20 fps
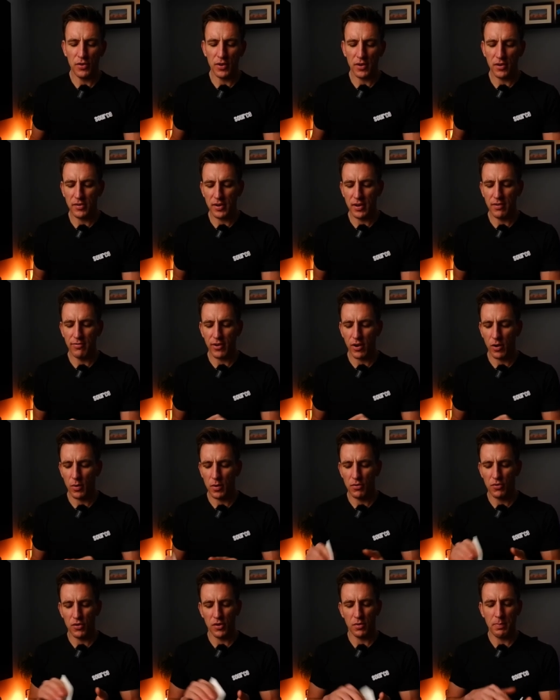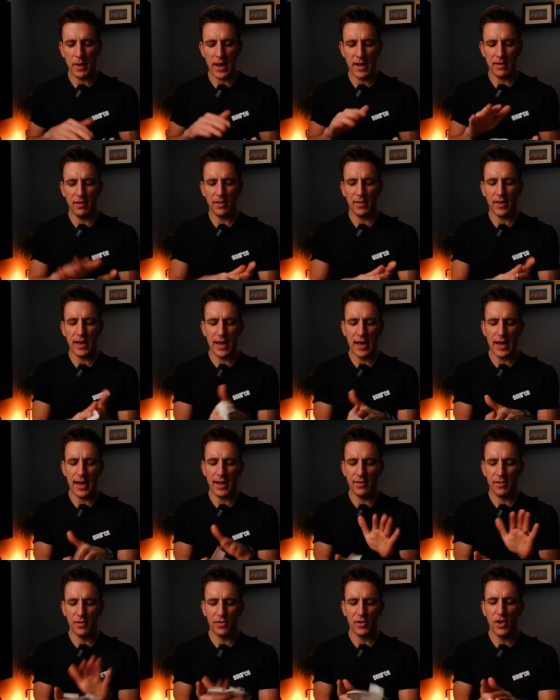using a fold is just patting their
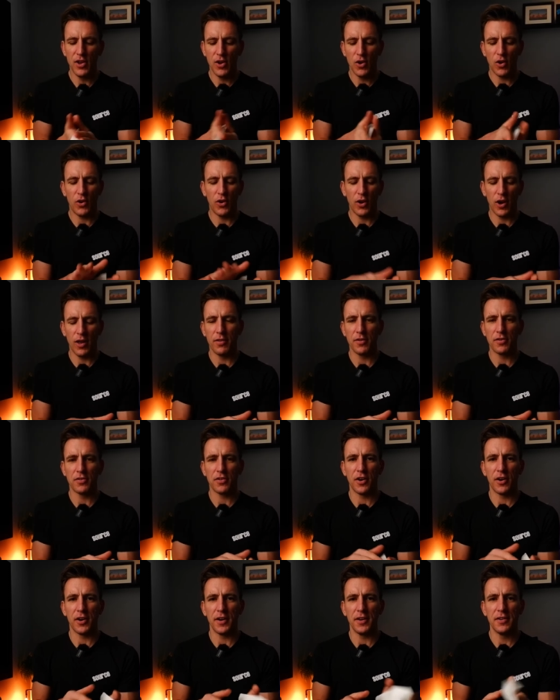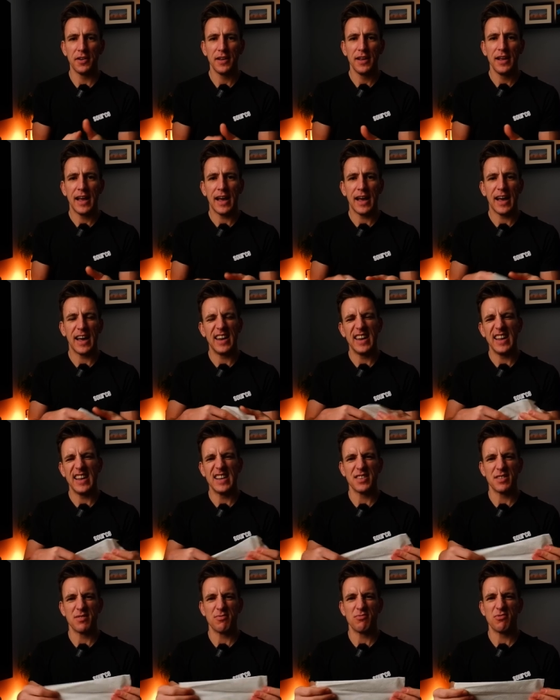hands on either side and
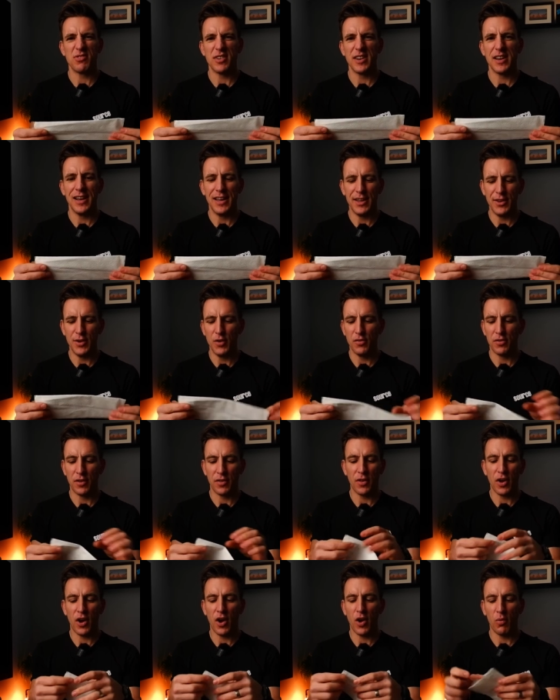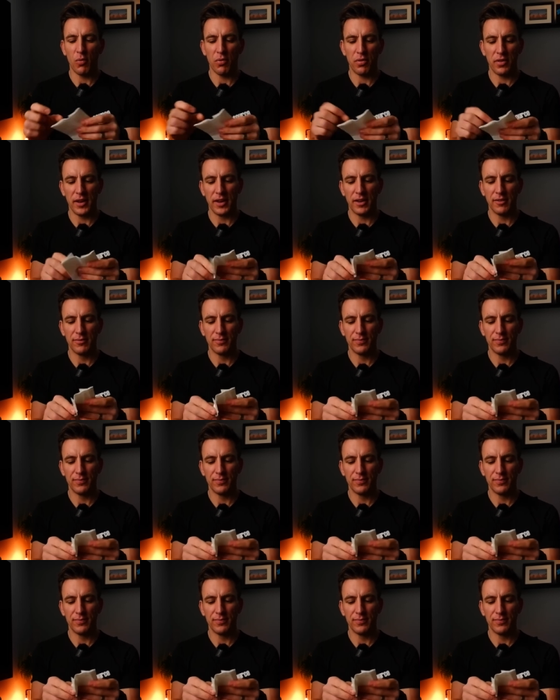isn't really using the whole thing.